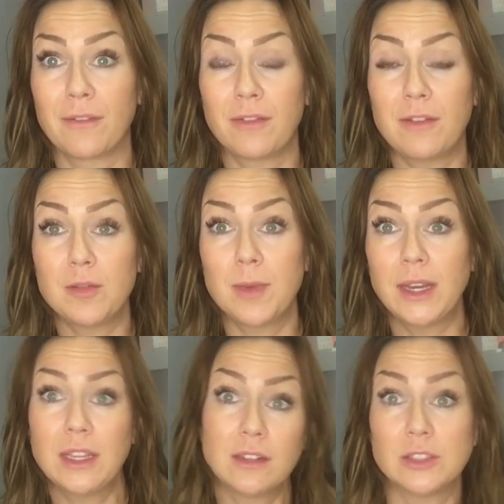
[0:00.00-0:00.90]
for
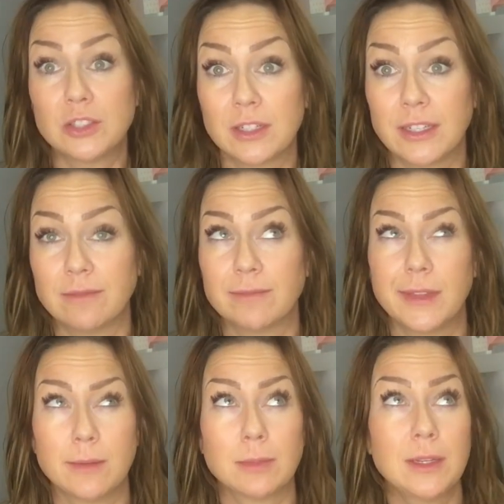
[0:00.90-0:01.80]
everybody on a journey.
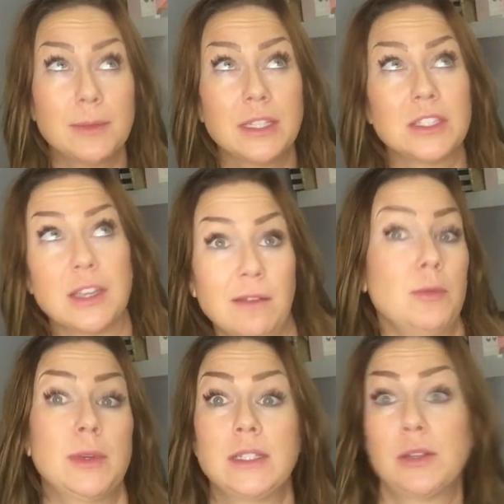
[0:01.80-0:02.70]
And pretty much
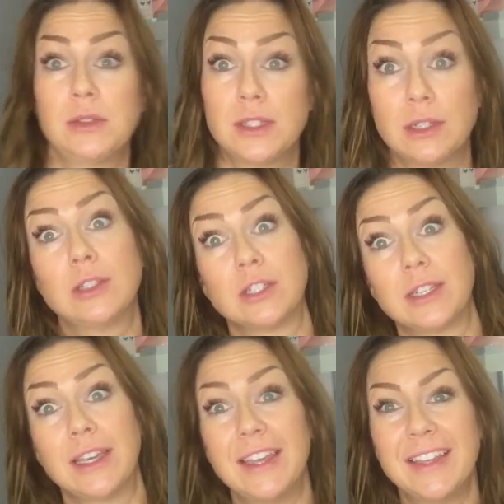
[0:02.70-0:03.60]
everybody's always on a journey.